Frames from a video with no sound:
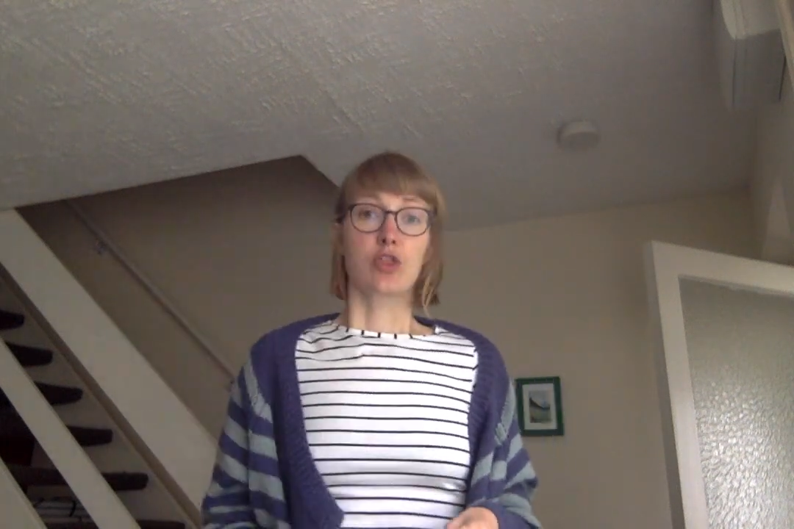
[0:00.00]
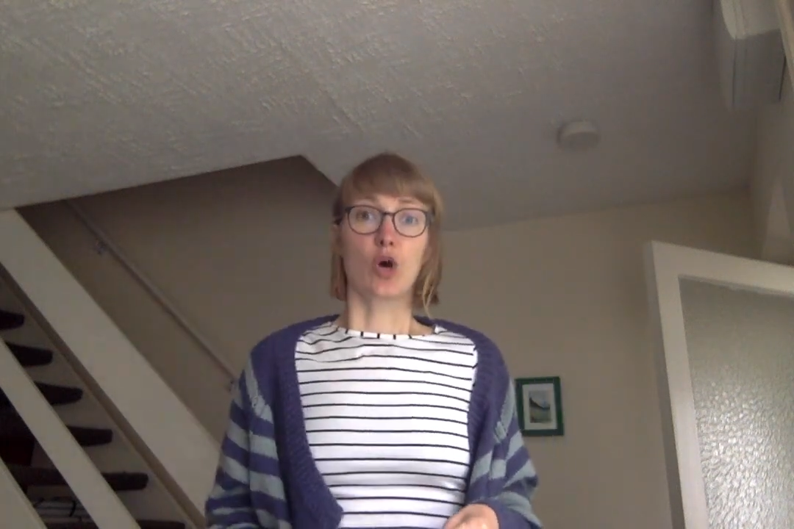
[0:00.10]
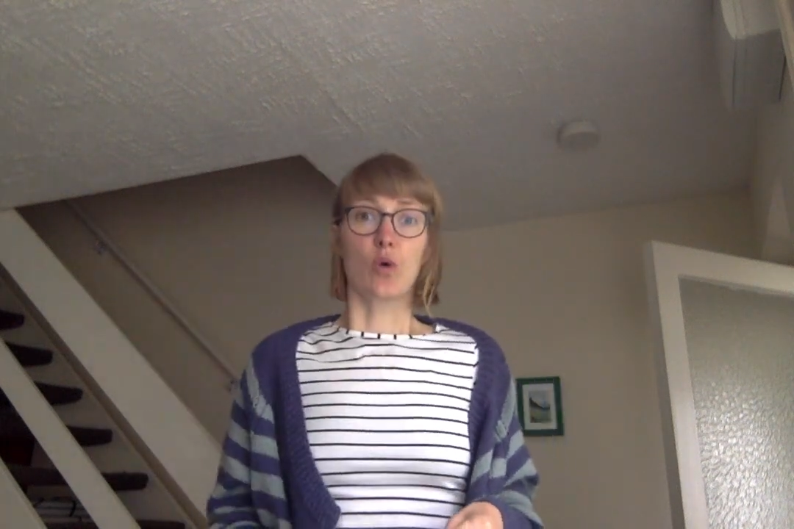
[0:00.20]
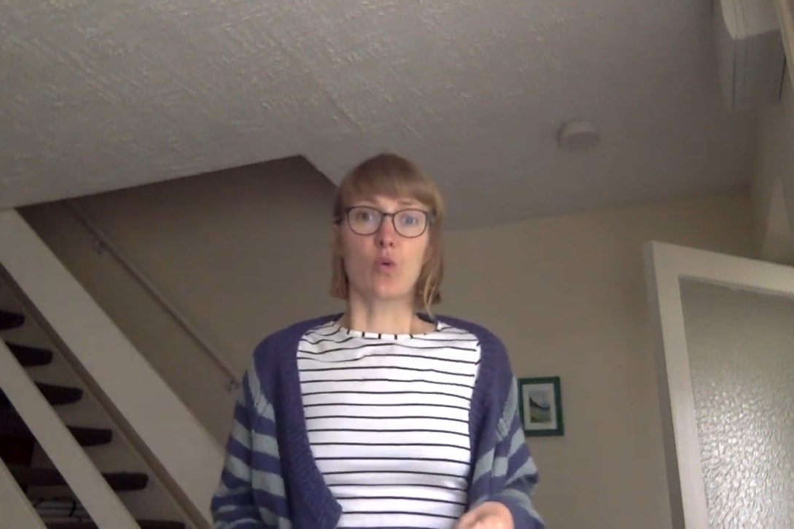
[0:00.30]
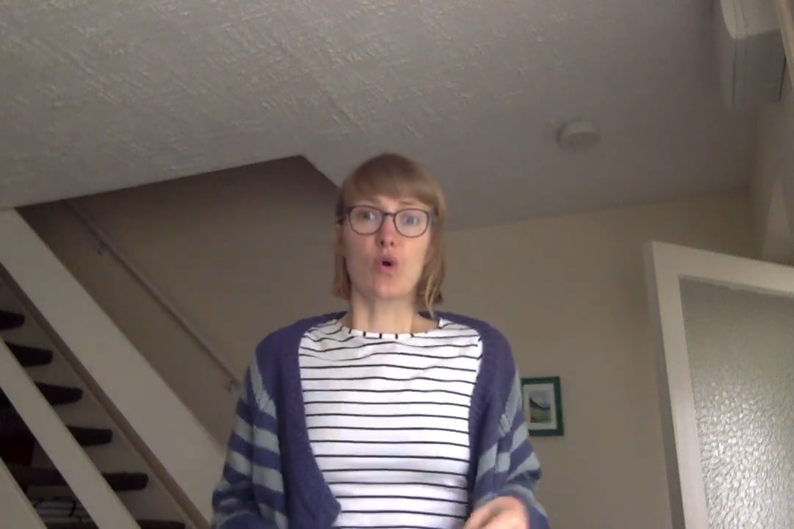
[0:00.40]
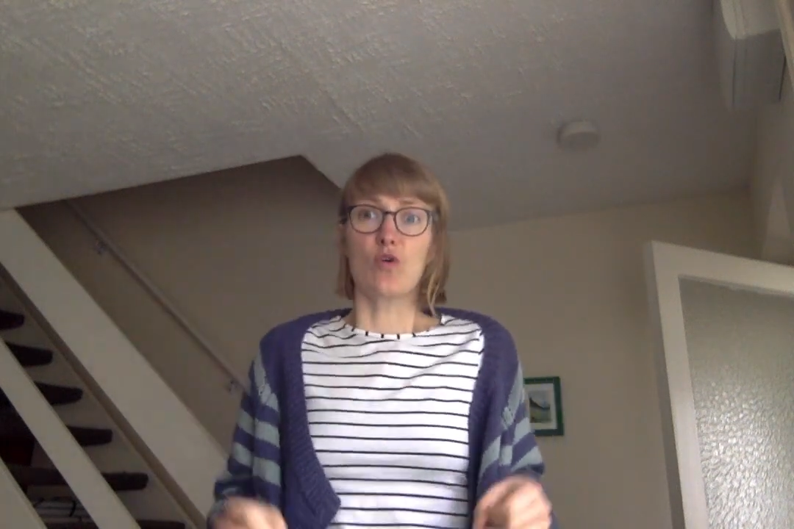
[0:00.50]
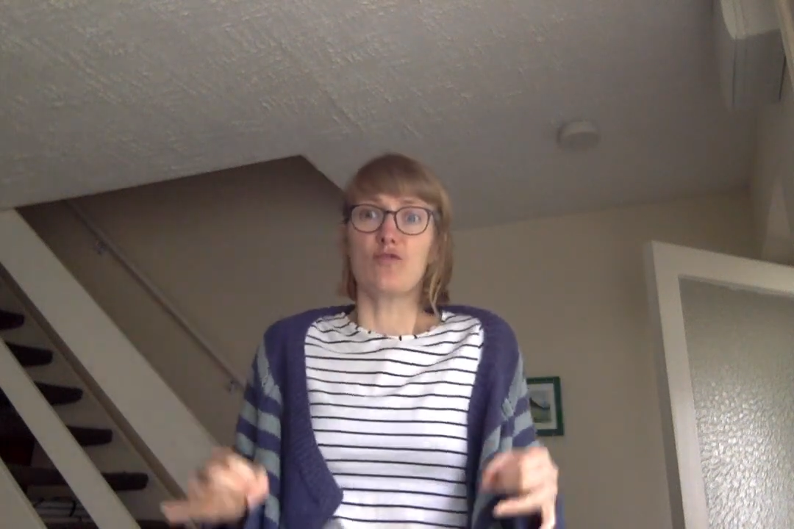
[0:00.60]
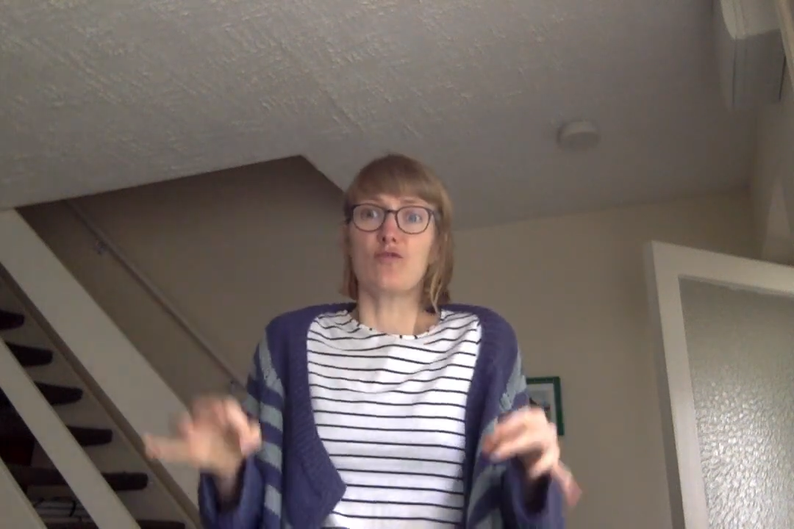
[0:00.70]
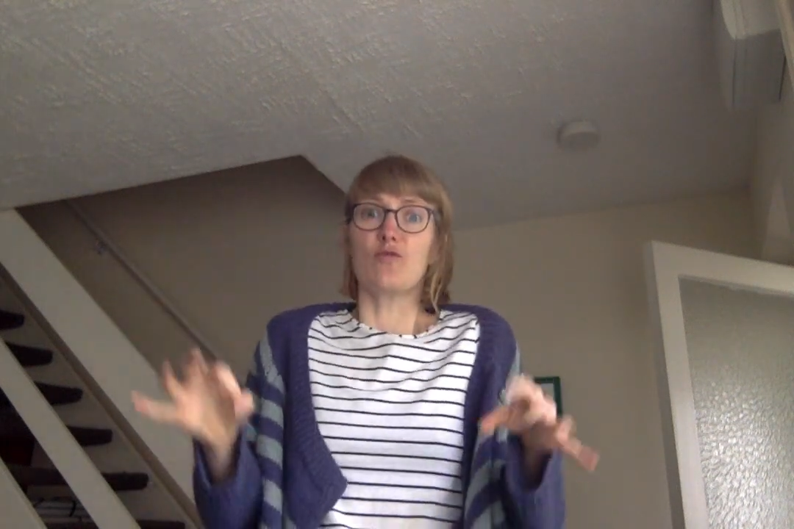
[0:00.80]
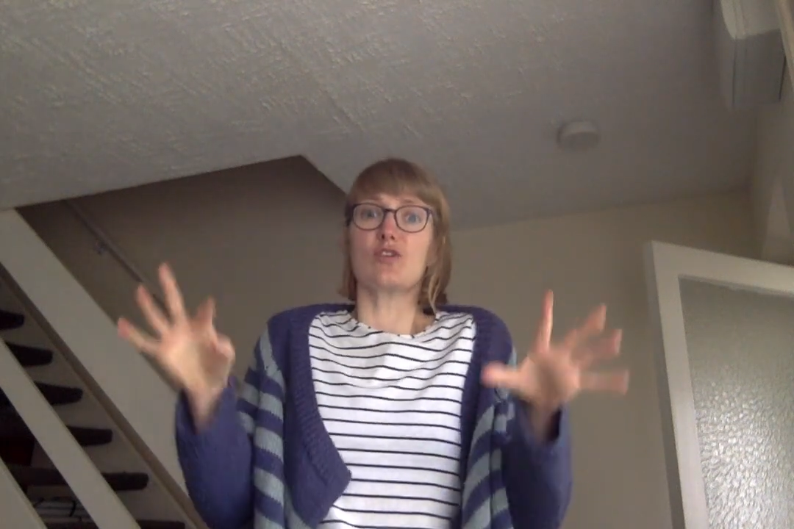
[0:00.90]
The
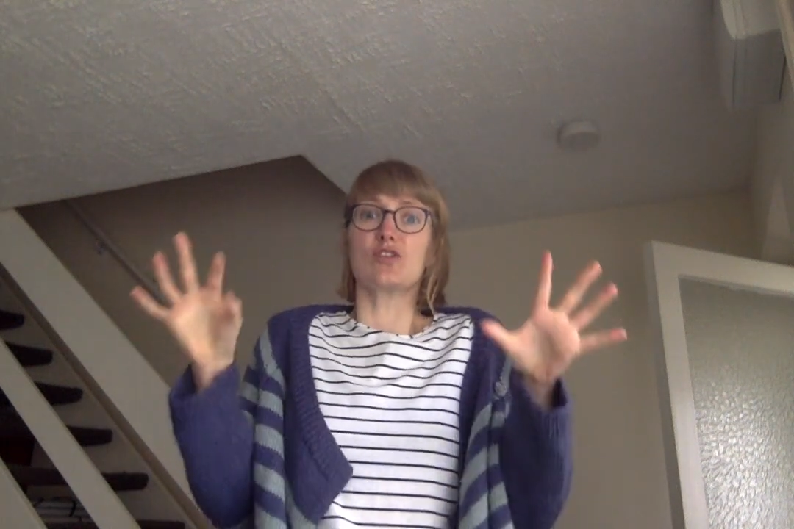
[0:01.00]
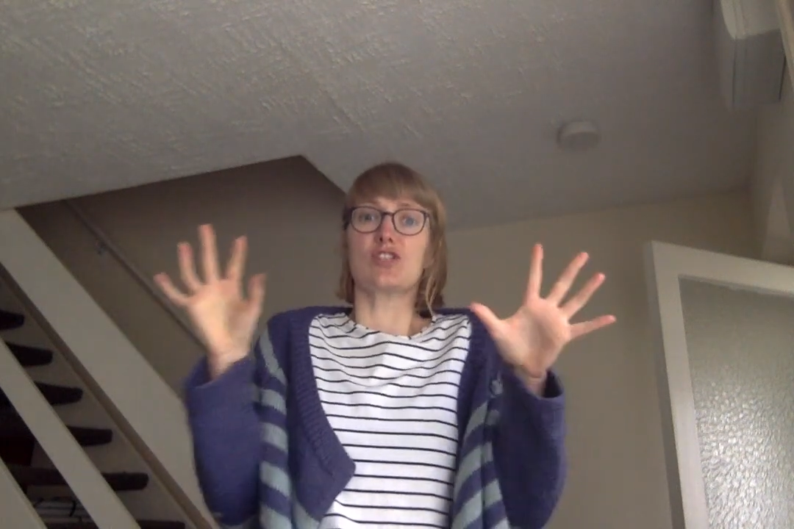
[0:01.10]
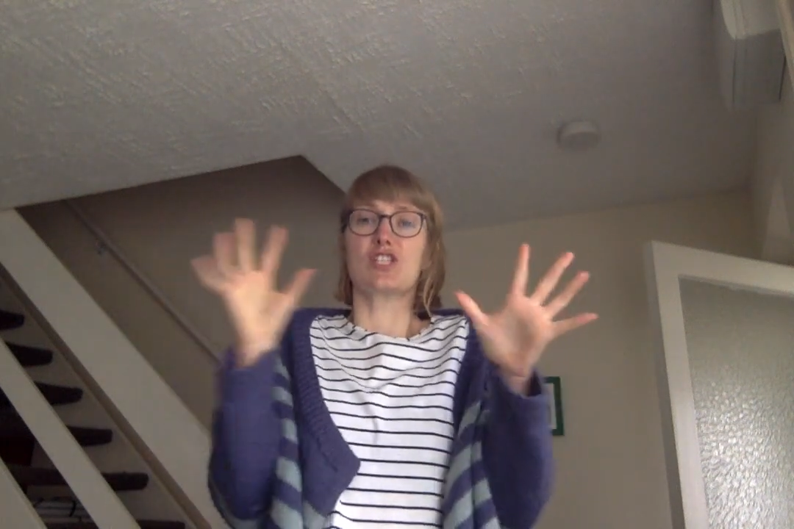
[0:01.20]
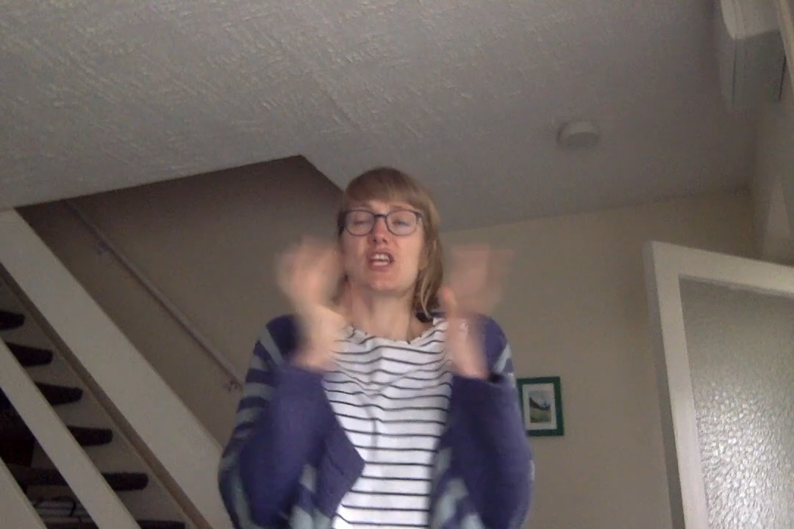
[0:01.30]
wolf was